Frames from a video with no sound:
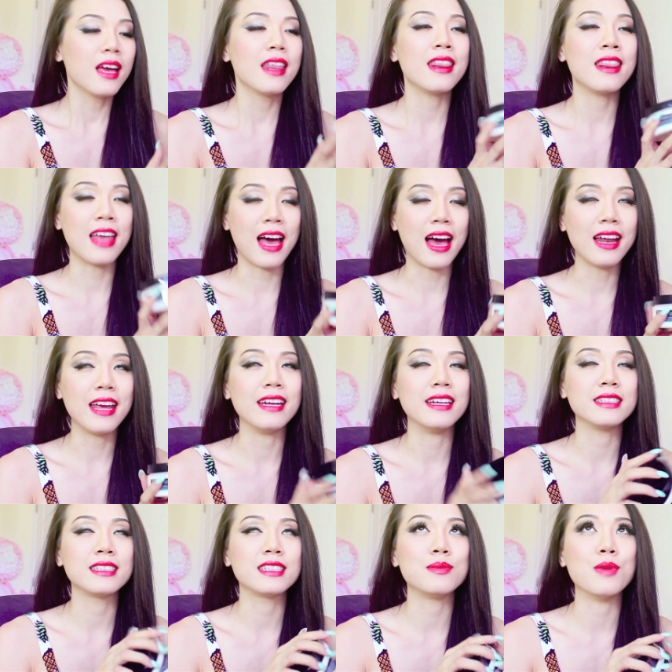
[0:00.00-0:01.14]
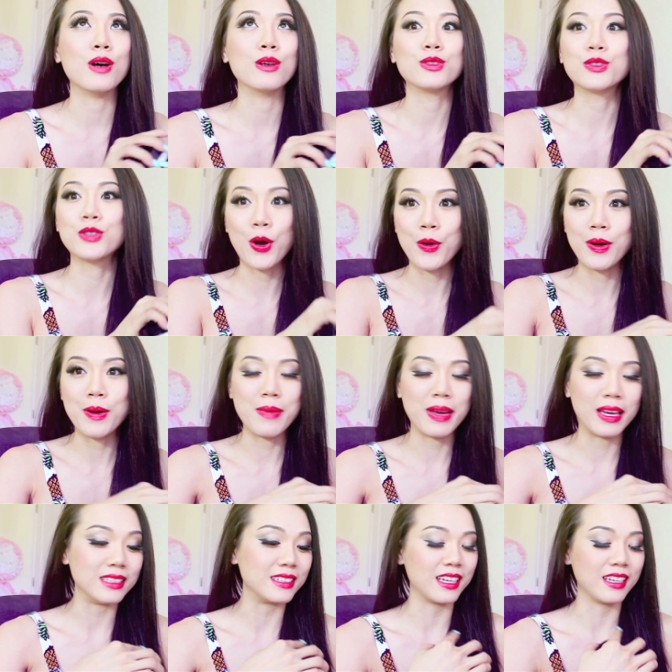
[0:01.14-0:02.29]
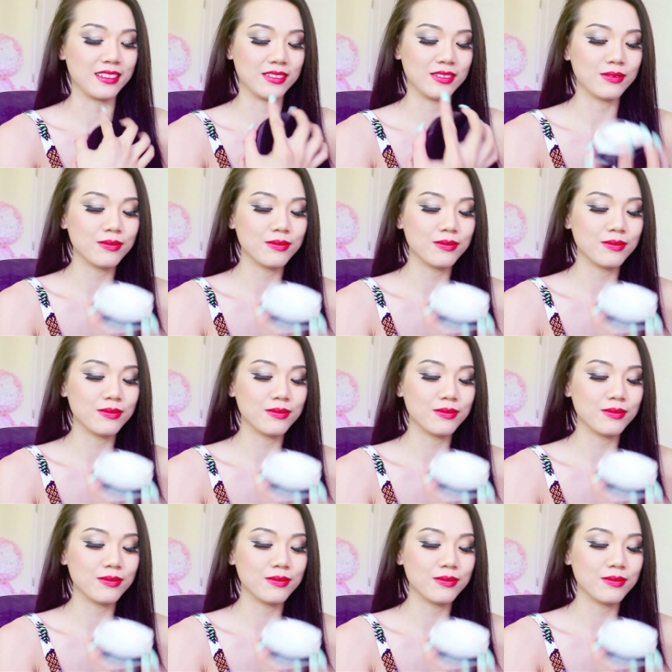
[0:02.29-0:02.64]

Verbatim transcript: That and it smells so amazing.